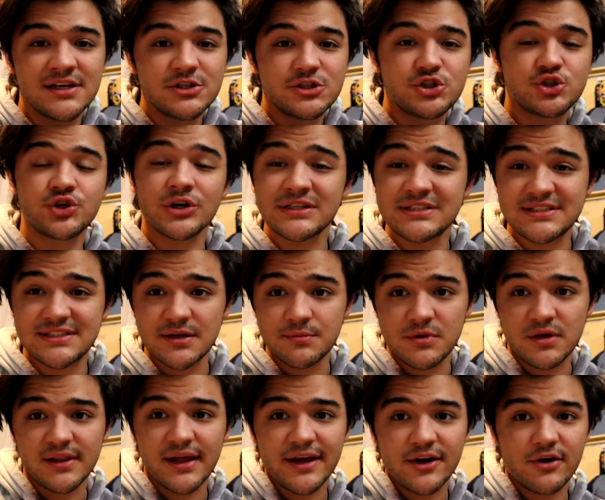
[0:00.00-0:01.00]
Stress
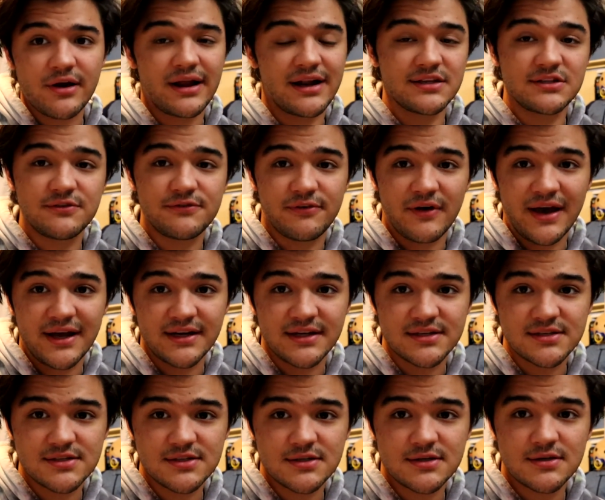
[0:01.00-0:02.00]
simulator at its
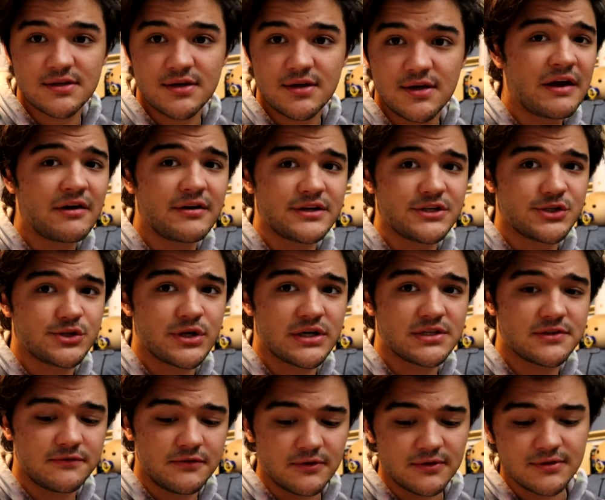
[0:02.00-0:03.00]
finest. Very
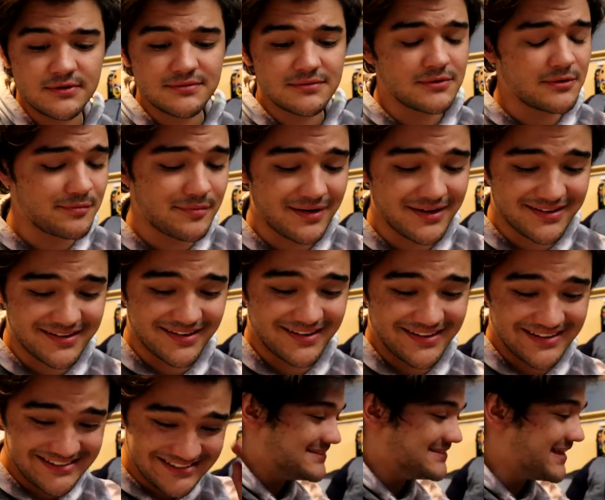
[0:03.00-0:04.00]
stressful. Oh my
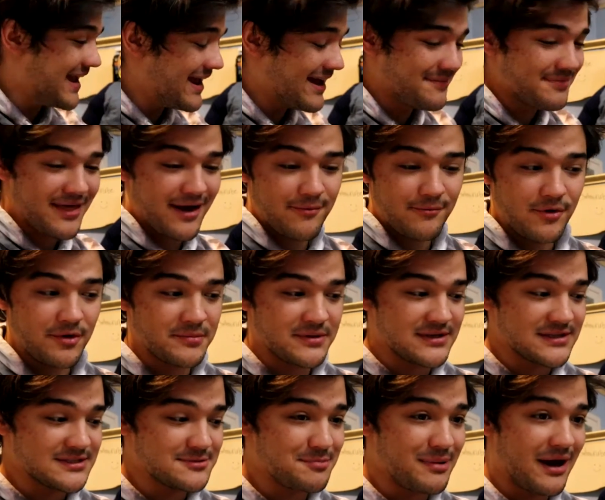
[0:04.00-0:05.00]
god. Damn, that
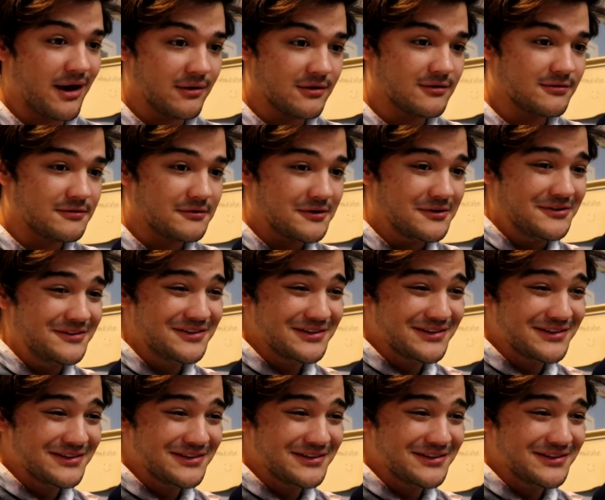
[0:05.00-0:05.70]
woman is powerful.